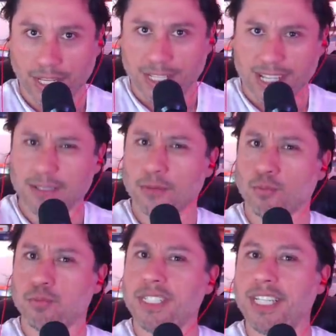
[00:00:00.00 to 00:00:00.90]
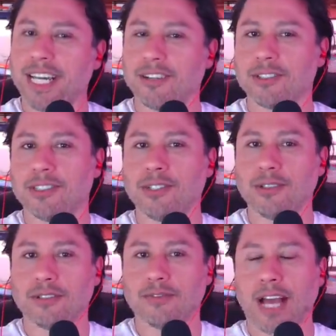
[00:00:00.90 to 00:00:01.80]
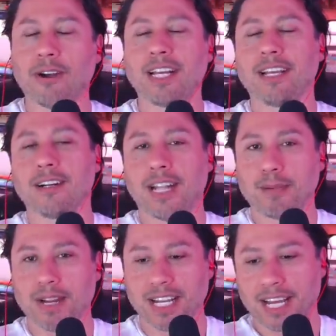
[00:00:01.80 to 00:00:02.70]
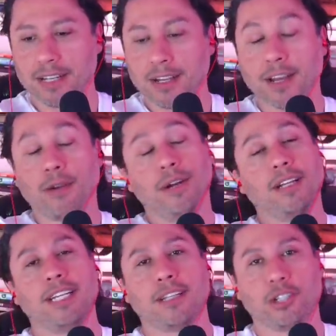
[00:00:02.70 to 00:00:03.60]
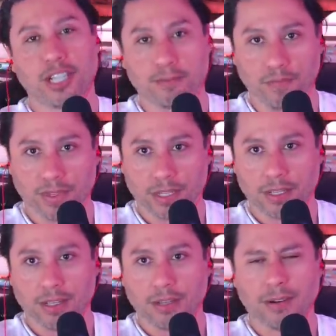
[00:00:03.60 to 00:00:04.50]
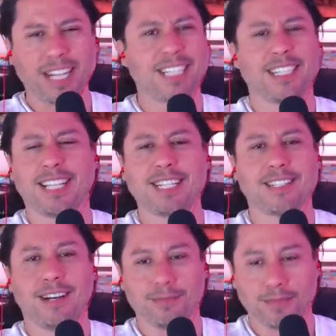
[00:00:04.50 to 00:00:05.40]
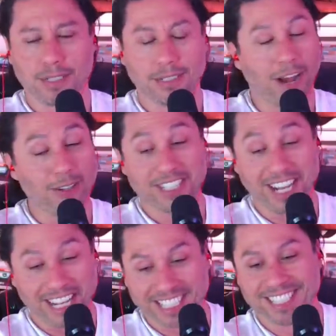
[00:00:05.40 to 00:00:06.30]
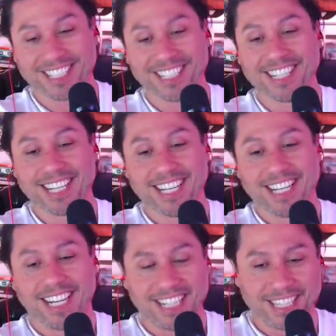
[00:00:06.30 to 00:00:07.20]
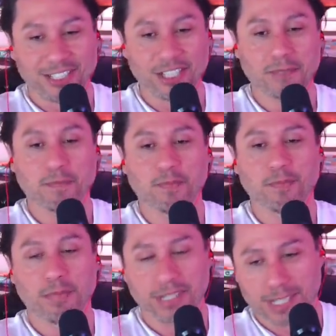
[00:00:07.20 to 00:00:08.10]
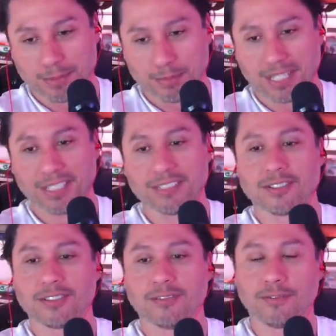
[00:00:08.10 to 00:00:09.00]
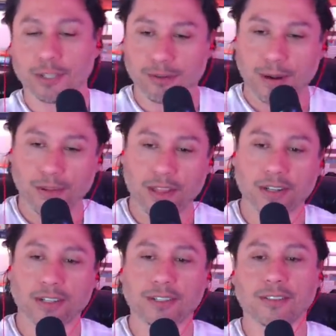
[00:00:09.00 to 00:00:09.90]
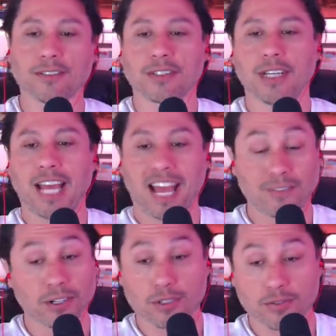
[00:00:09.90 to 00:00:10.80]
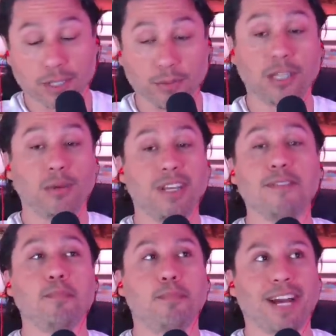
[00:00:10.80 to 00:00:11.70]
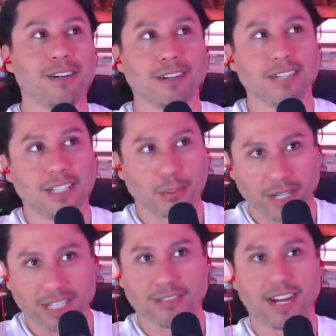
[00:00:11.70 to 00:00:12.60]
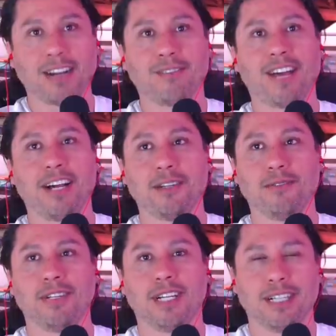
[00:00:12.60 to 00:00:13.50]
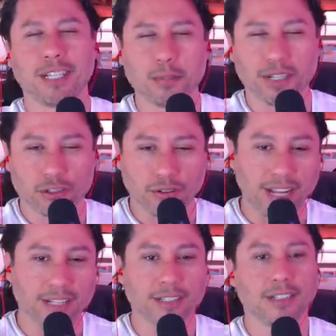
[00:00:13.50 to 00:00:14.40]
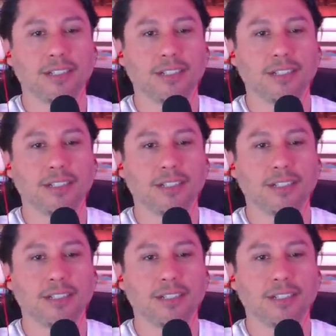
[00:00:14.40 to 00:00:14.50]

Sounds really counterintuitive. How can I get her to like my dad? Well, hit the gym. What? That's dumb. No, it's not. Hit the gym. Build some abundance. Flirt around with other girls. Have girls flirt with you even better. Displays of higher value. A little bit of dread.